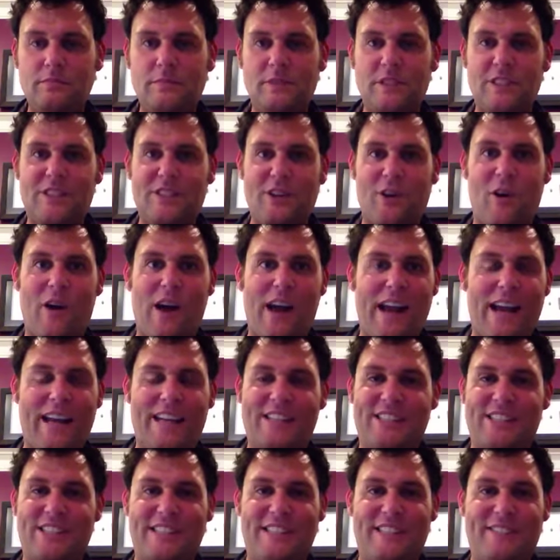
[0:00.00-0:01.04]
So I
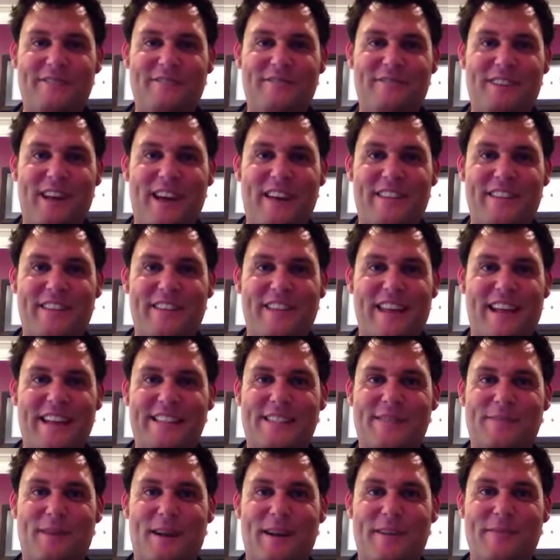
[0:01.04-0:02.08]
actually found that
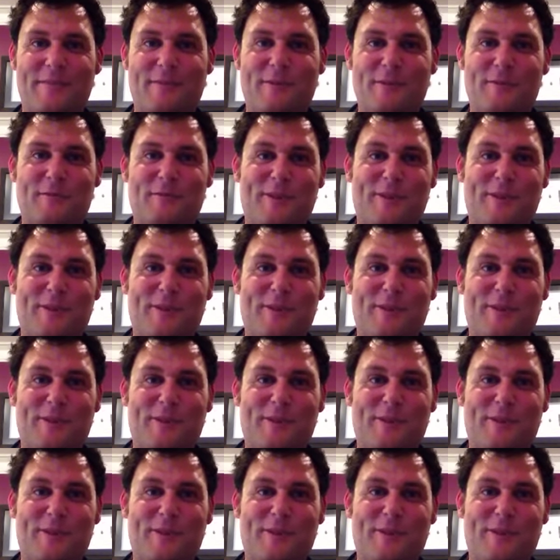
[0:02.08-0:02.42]
smartboard